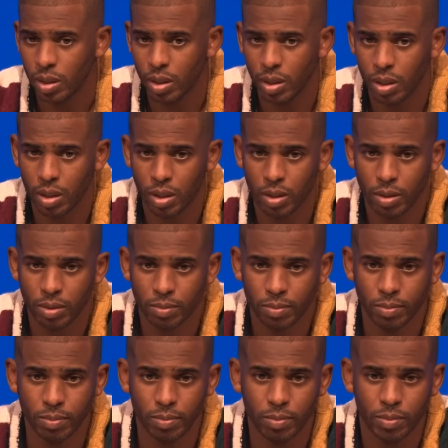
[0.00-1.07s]

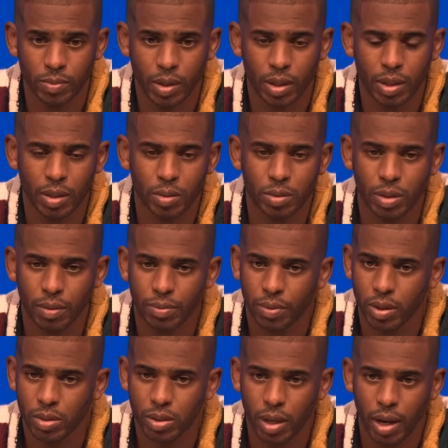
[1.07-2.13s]
I think it was in the
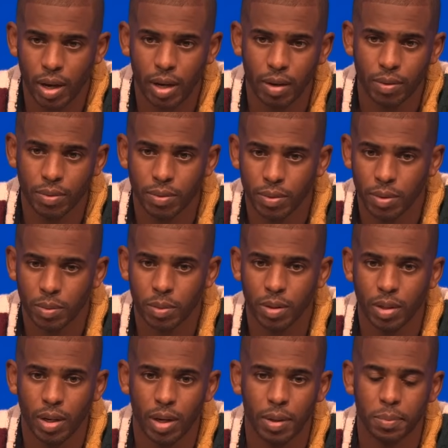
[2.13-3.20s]
first half or
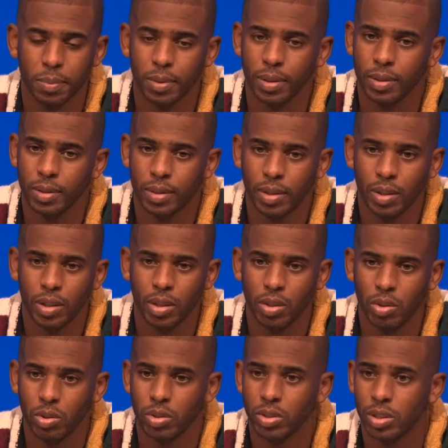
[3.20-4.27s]
whatnot, but
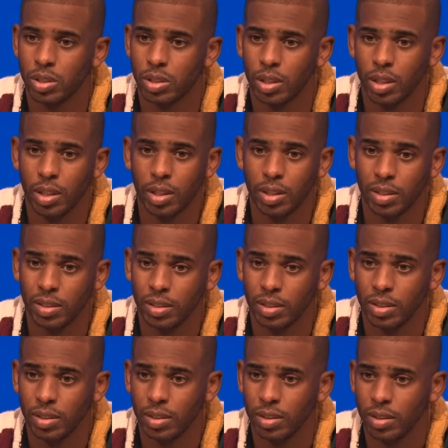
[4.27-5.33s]
you can just see it.
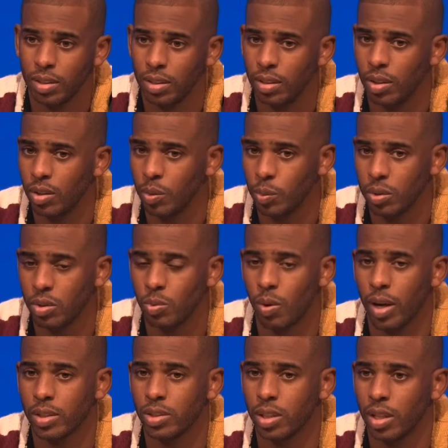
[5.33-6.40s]
You know, when you're
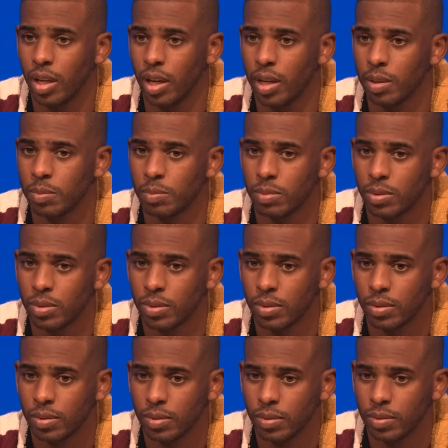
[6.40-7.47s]
watching games,
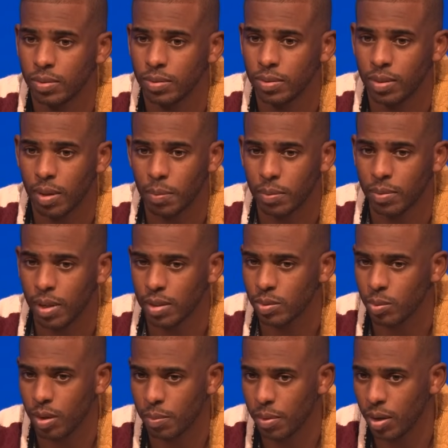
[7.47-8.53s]

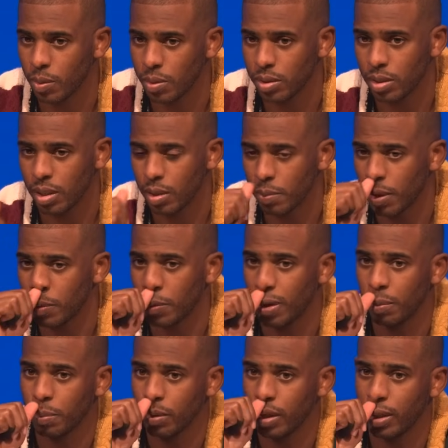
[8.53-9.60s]
that's what I'm always thinking about when
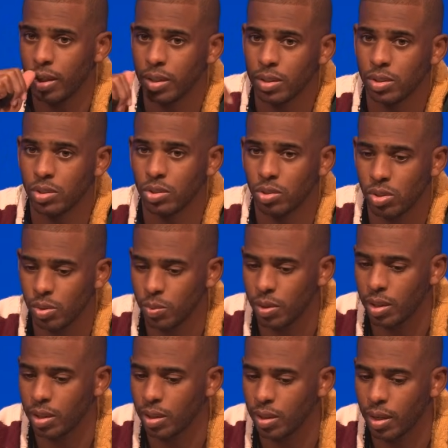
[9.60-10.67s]
I'm playing, because usually when
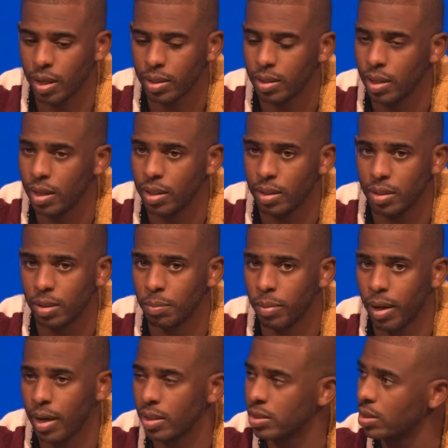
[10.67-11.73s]
it get like that, either a
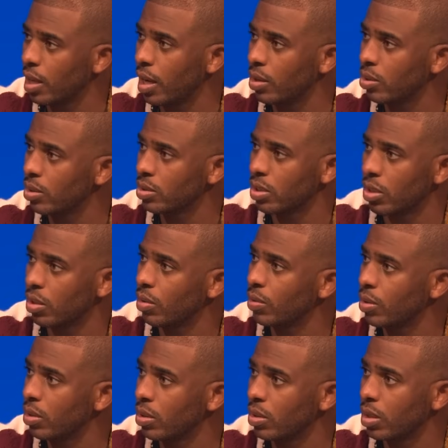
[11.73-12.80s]
bad shot or a
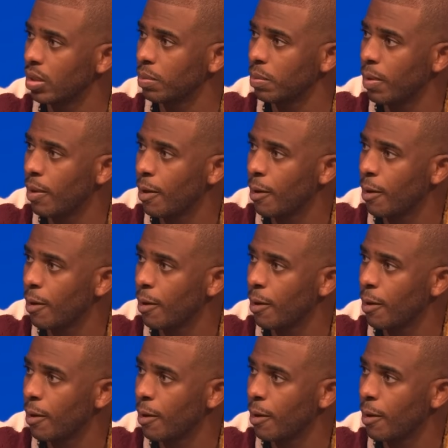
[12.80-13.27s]
turnover going to come.